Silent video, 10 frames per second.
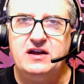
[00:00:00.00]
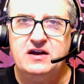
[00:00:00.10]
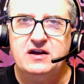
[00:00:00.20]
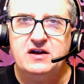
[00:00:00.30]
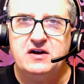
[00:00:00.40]

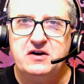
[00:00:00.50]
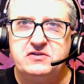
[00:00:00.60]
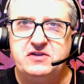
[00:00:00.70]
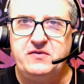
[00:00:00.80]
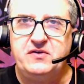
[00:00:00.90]
So, if you're
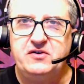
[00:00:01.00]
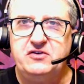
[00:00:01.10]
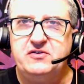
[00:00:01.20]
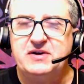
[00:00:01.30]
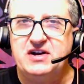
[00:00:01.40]
new to my
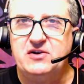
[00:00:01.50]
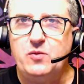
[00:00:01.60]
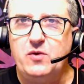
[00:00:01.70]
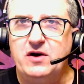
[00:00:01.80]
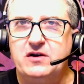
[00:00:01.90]
channel,
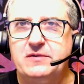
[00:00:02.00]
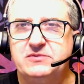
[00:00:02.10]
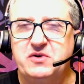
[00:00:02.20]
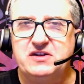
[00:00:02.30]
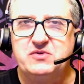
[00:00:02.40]
welcome. So, that's why I
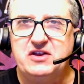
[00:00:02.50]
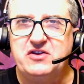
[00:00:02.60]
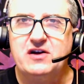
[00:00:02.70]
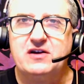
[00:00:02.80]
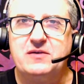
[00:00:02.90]
talk
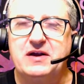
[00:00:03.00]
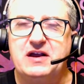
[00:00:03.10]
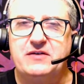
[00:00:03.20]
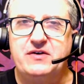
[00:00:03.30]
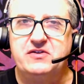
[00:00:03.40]
about getting rid of the
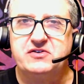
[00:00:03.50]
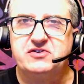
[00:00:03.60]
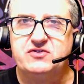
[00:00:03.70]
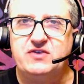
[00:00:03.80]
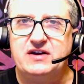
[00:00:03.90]
stress, the
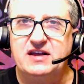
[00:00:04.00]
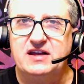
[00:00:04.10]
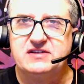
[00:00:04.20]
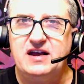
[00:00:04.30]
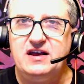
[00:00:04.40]

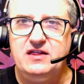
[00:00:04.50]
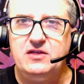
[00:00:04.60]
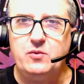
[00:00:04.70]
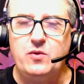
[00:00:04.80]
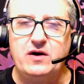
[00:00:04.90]
anxiety, the
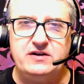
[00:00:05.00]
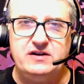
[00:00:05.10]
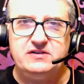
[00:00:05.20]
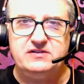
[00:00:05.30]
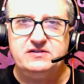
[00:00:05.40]
worries.
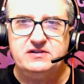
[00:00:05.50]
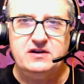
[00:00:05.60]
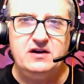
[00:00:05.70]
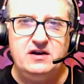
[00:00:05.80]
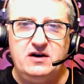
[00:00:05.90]

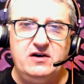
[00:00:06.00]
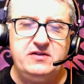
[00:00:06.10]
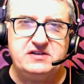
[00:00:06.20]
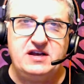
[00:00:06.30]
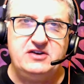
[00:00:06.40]
All this head
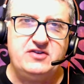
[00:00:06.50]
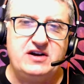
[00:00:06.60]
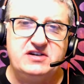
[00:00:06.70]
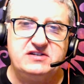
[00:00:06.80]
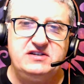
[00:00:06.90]
trash just
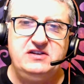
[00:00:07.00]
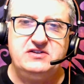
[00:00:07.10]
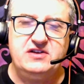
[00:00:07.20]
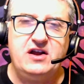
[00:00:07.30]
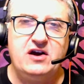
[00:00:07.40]
needs to
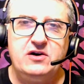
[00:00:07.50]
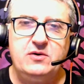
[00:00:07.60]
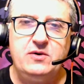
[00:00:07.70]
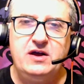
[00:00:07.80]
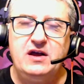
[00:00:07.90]
go.
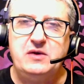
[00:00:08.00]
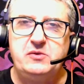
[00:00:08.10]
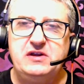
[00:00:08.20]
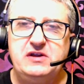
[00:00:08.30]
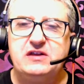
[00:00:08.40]
And we need
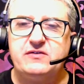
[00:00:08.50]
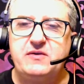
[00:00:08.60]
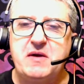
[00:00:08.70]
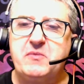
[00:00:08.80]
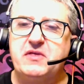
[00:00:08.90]
to remember
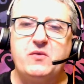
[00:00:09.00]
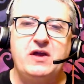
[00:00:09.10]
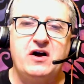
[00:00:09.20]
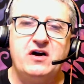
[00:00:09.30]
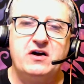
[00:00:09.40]
that we
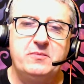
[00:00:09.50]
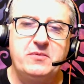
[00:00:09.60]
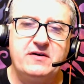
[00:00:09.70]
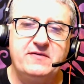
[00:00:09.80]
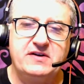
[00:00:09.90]
are
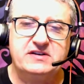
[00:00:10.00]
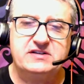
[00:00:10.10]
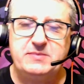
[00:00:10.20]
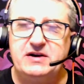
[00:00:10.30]
perfect spirit.